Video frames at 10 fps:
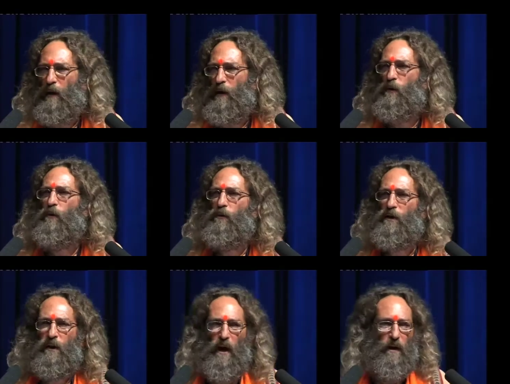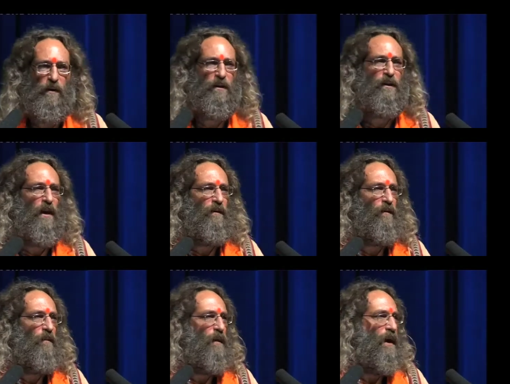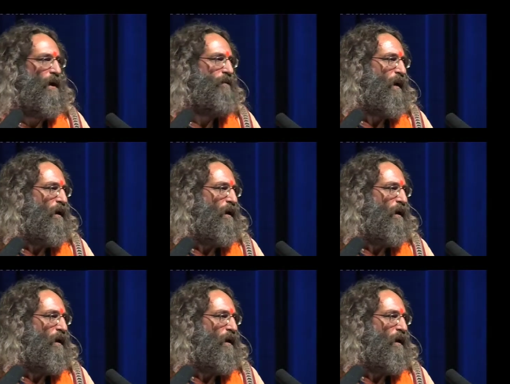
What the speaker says: a newsletter sent from the